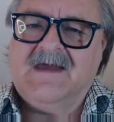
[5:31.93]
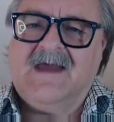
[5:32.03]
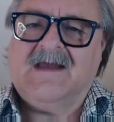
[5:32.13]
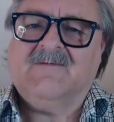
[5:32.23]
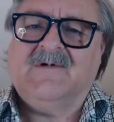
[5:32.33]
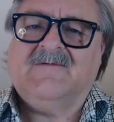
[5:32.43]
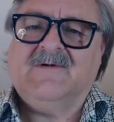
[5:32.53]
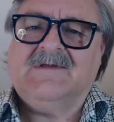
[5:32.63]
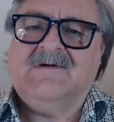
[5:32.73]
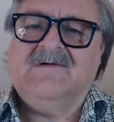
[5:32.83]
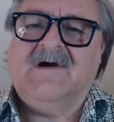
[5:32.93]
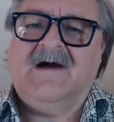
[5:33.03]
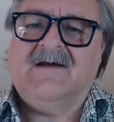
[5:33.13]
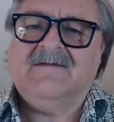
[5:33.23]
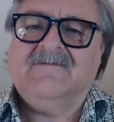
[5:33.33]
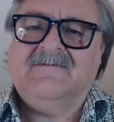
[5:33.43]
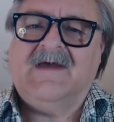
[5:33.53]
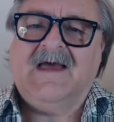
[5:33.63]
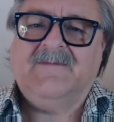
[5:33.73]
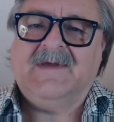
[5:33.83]
and work with you on
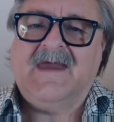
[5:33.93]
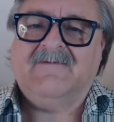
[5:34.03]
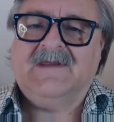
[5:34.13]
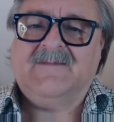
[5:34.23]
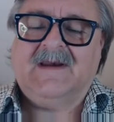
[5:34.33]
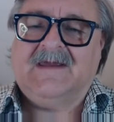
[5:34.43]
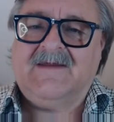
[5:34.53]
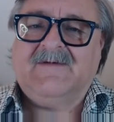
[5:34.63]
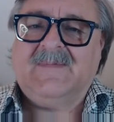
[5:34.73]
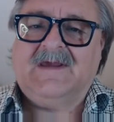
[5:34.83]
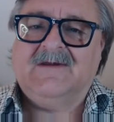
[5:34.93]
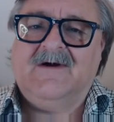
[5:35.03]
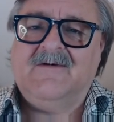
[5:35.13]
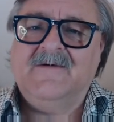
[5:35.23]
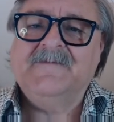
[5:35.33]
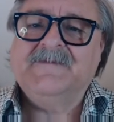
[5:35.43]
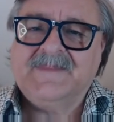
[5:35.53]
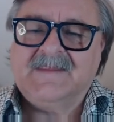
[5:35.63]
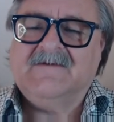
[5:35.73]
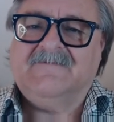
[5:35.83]
helping anybody and everybody you know
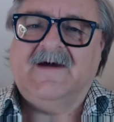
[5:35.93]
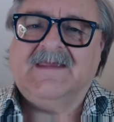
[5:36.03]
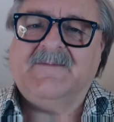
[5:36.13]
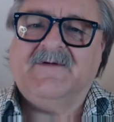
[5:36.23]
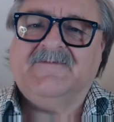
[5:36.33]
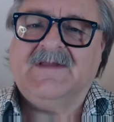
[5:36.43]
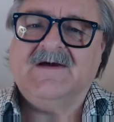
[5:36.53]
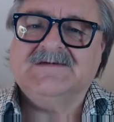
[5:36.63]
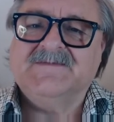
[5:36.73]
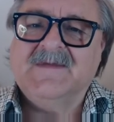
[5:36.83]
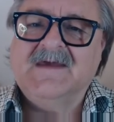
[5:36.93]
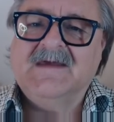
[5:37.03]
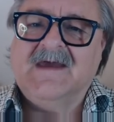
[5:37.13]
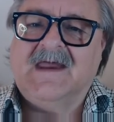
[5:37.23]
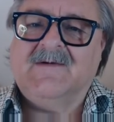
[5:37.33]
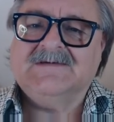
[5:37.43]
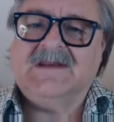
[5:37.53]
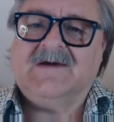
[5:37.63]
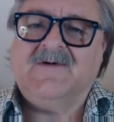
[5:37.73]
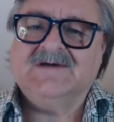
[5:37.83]
find that perfect house. Anyways,
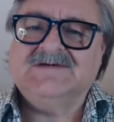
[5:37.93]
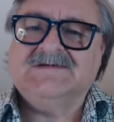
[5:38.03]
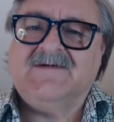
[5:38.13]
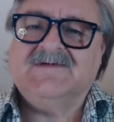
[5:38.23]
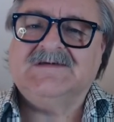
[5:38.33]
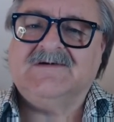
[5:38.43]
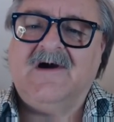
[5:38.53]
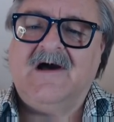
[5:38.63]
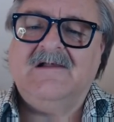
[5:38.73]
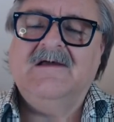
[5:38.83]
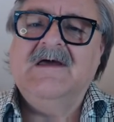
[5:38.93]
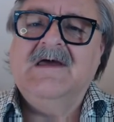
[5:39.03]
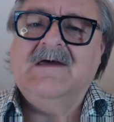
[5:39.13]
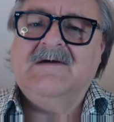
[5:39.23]
any questions, give us a call.